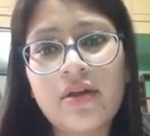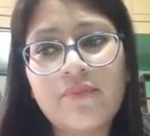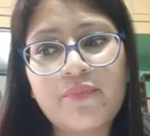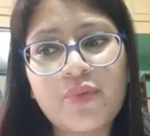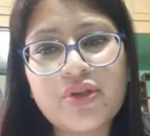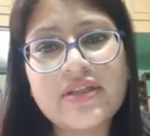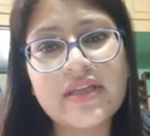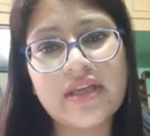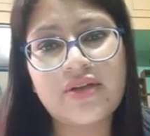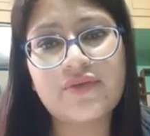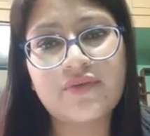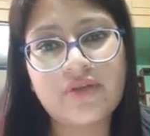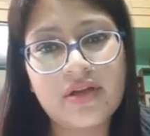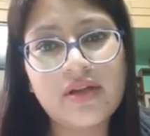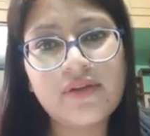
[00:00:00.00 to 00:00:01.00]
put
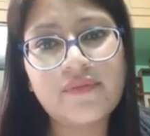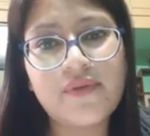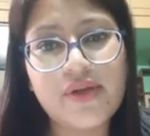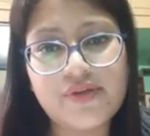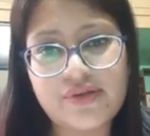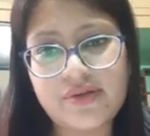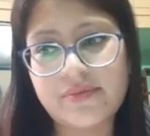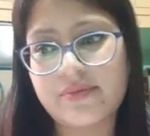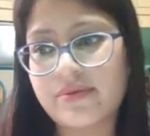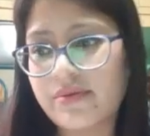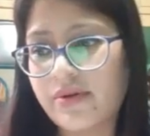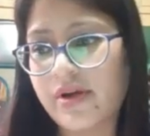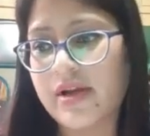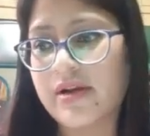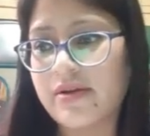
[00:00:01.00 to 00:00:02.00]
into the vegetable
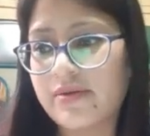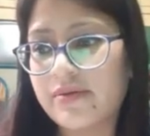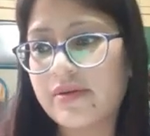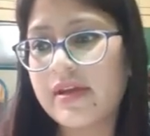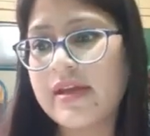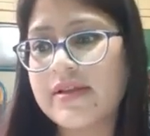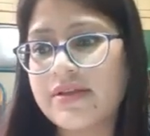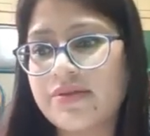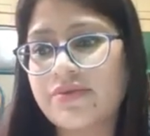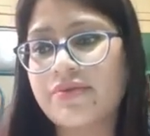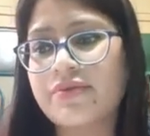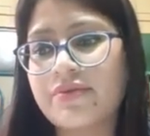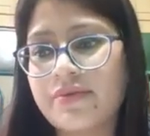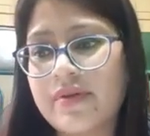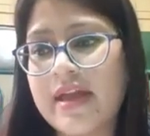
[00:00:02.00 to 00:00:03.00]
oil. Okay,
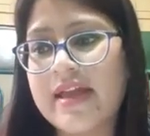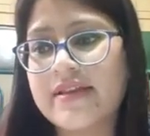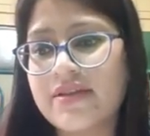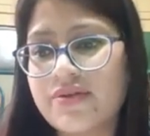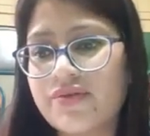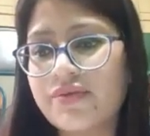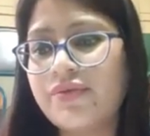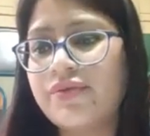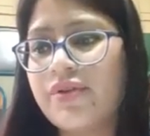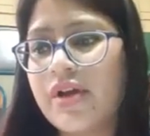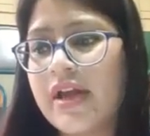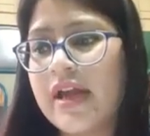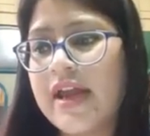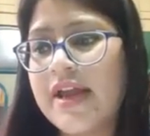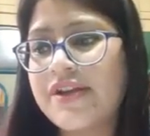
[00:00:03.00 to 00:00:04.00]
so as to
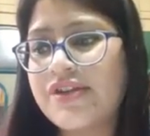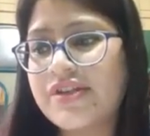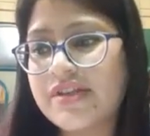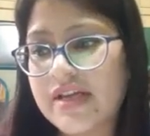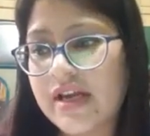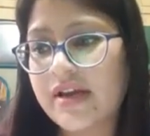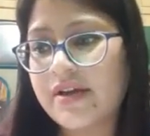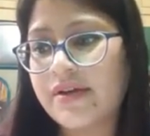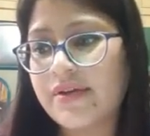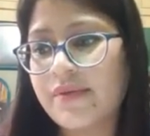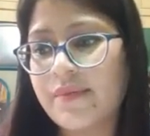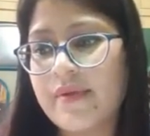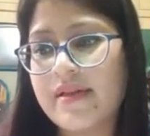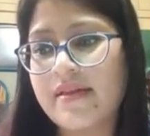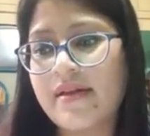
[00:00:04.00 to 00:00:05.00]
check
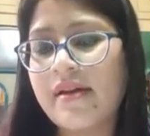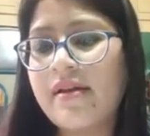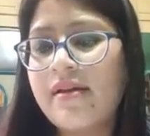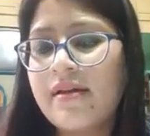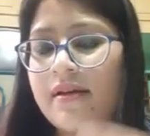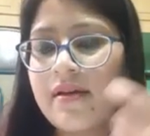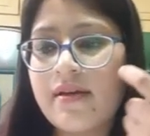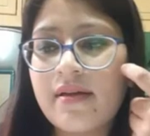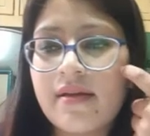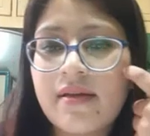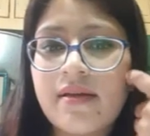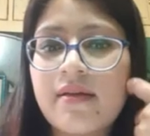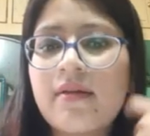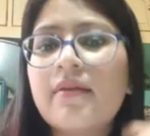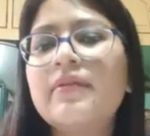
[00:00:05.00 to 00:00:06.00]
whether
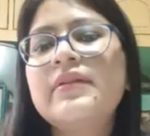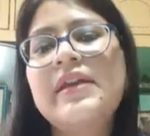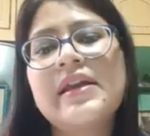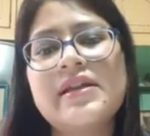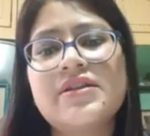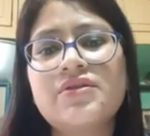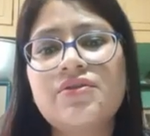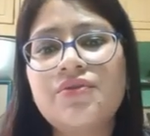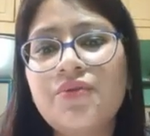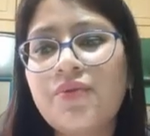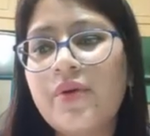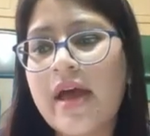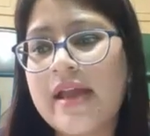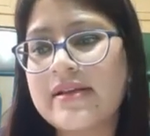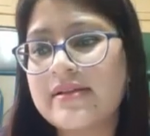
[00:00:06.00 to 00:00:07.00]
there is
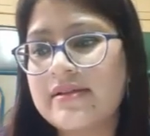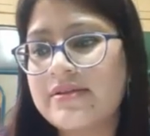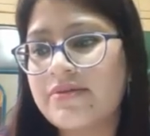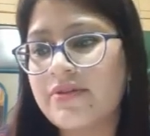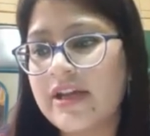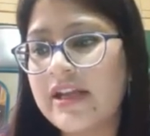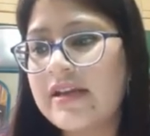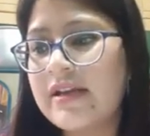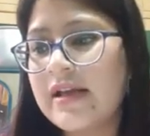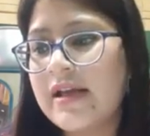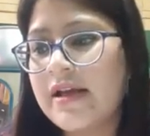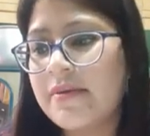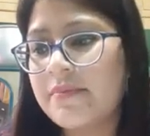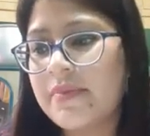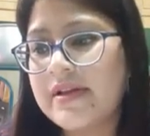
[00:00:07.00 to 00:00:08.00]
no adulterant
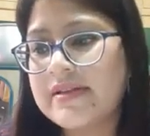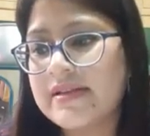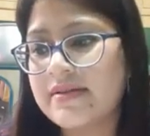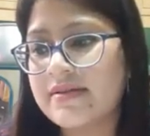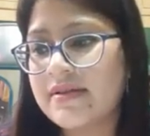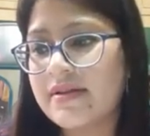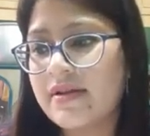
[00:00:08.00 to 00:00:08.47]
present.